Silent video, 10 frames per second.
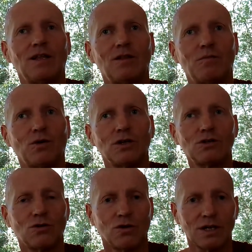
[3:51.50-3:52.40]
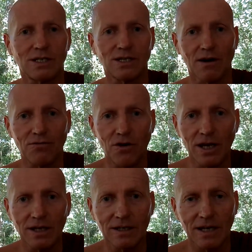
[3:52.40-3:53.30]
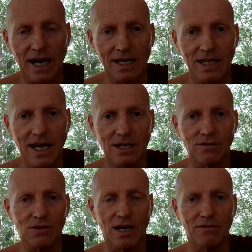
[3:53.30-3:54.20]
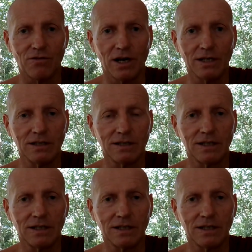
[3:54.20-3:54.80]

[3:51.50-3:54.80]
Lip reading: the Buddha taught that suffering and the end of suffering,